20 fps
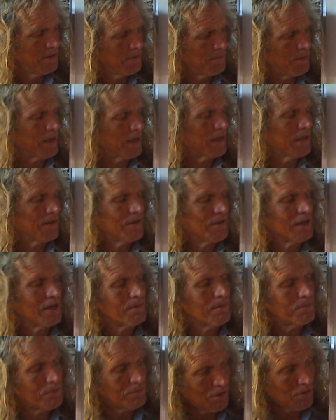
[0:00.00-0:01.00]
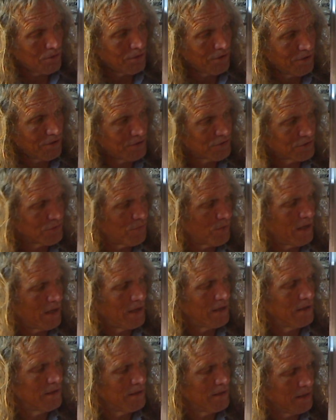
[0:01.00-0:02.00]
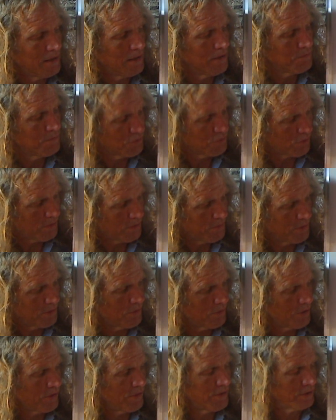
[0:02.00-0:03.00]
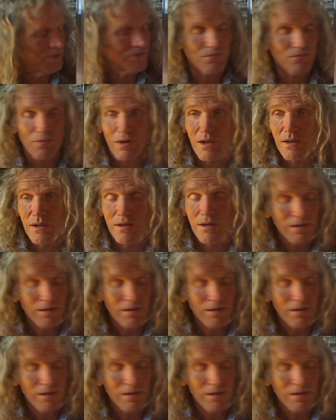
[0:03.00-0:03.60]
by giving up a rower this way and absorbing one this way.